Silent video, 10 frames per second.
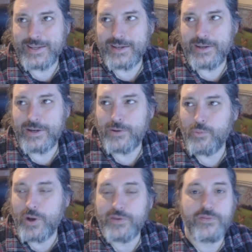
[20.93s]

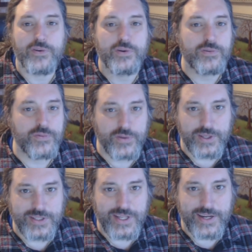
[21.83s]
one phone for
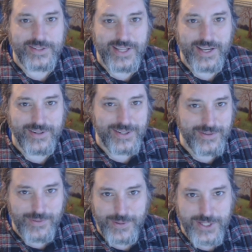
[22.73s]
the entire town and
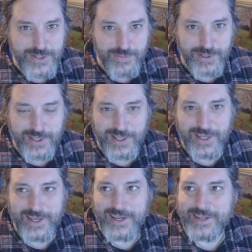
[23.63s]
everybody split a
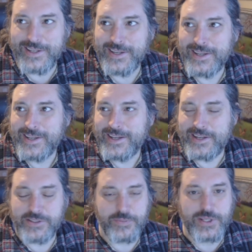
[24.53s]
line, and
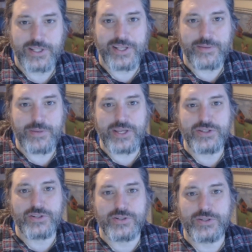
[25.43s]
how something like
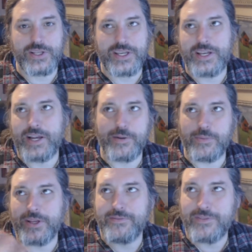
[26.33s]
major, like an
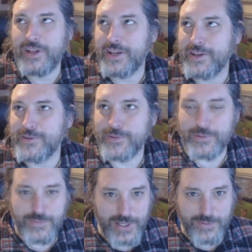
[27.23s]
airplane flying over,
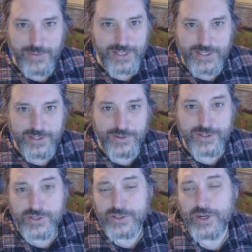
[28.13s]
would be a big deal.
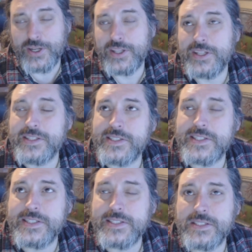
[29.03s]
Because you're talking, this
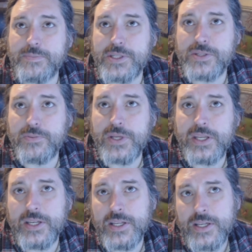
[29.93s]
is
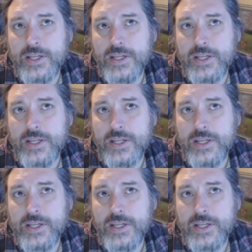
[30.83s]
between